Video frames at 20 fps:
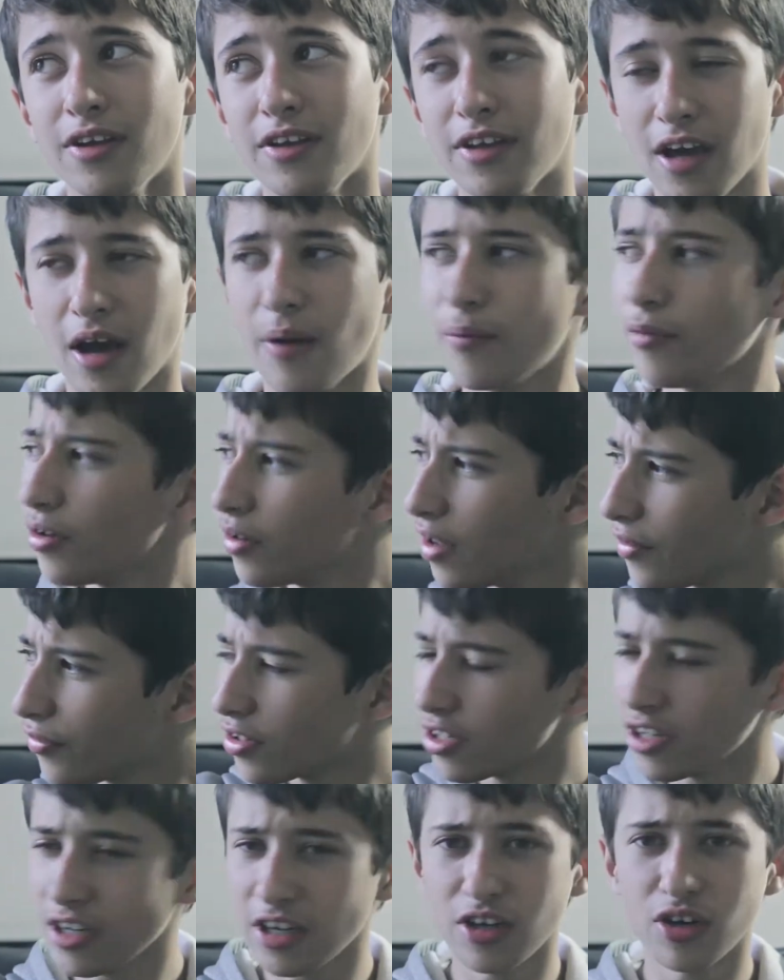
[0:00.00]
yeah, I'm
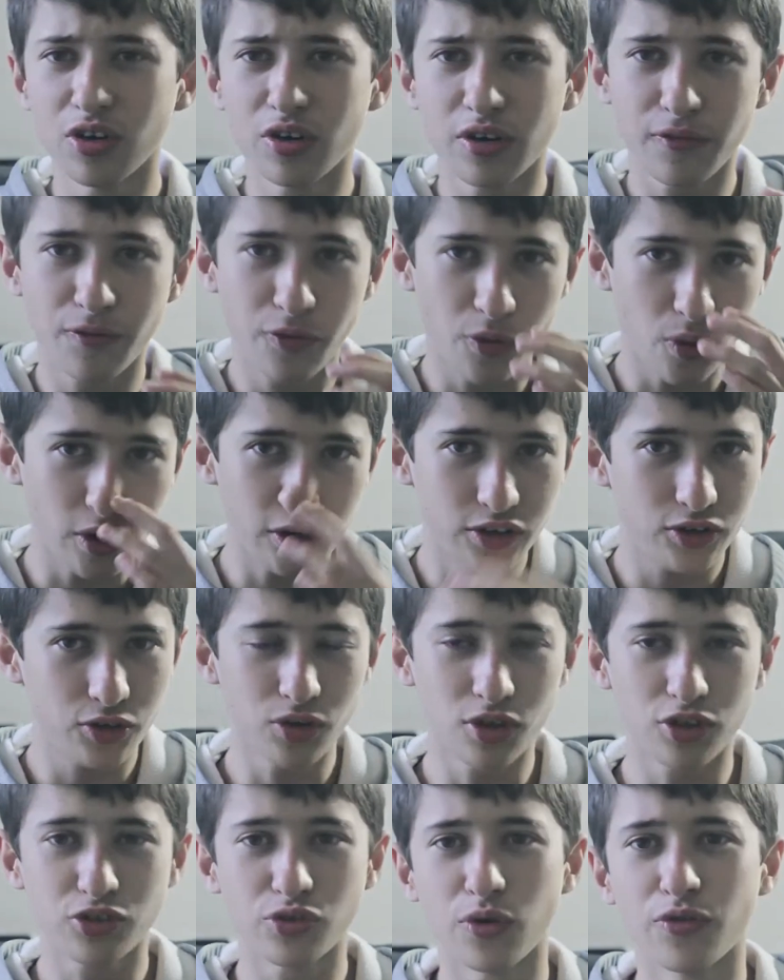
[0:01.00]
definitely looking forward
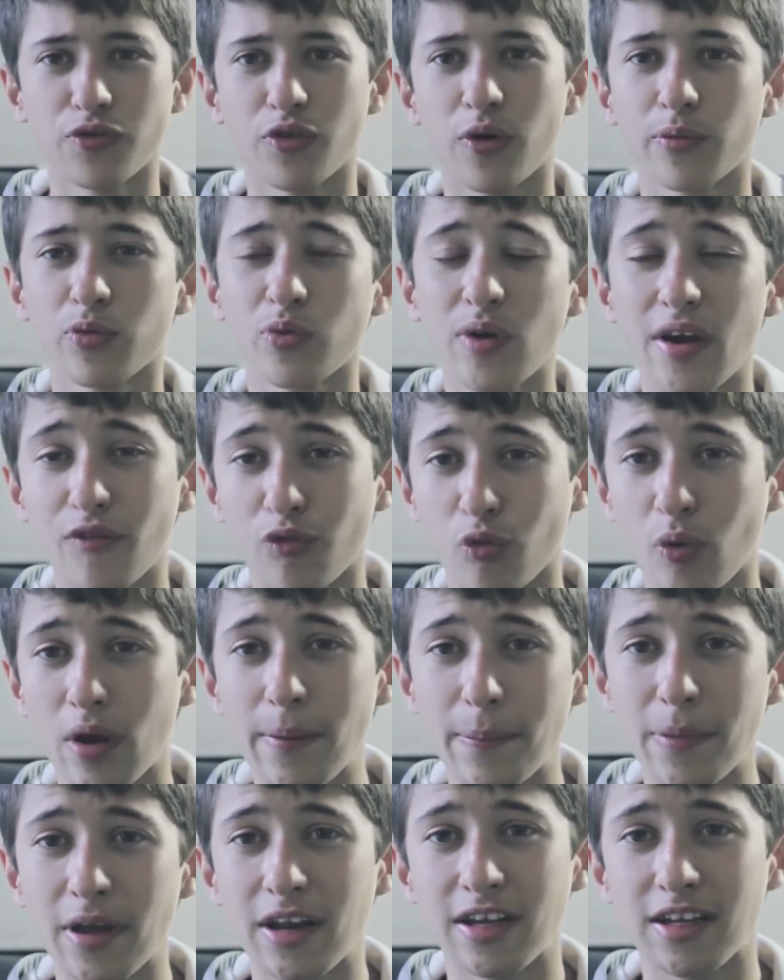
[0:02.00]
to the short films. We have
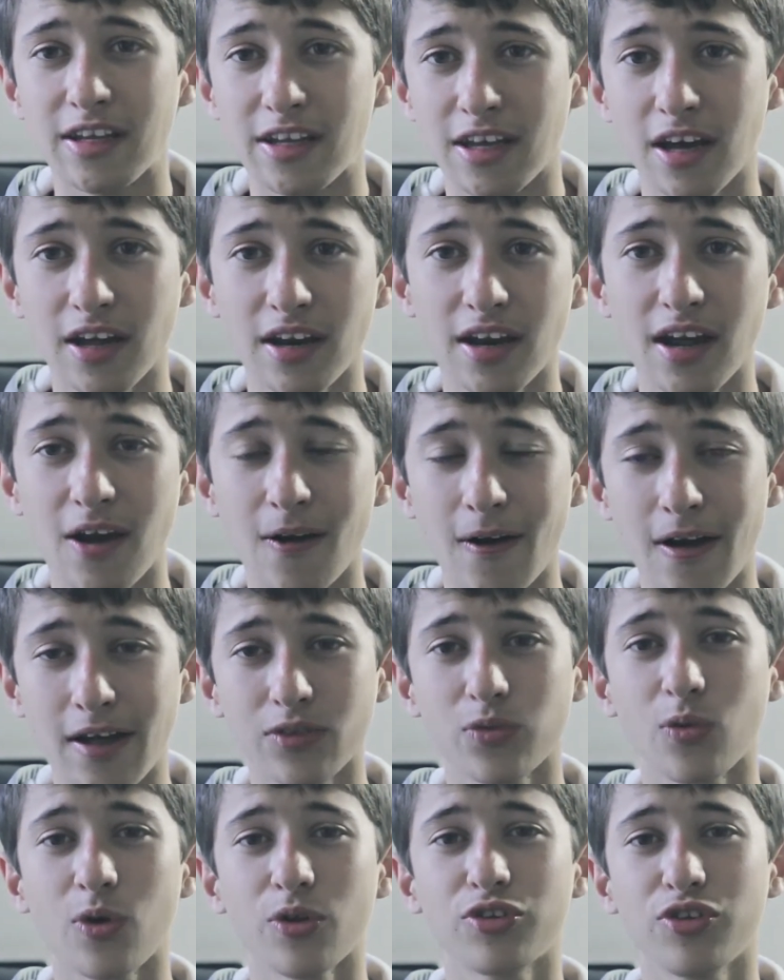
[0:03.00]
way better gear now
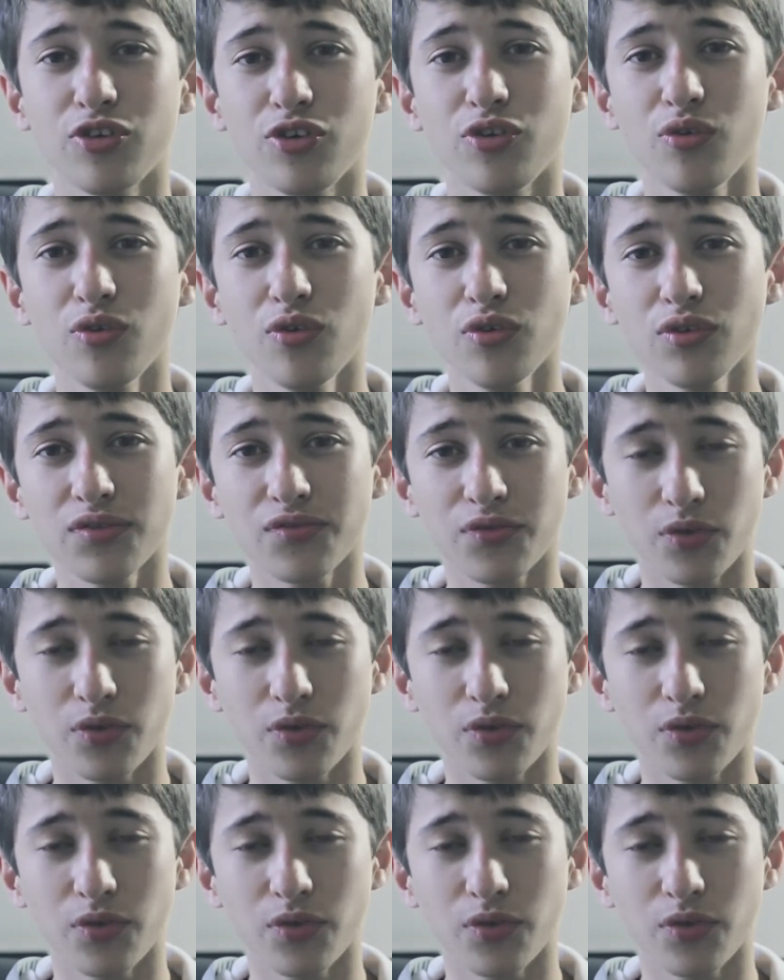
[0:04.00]
as well to use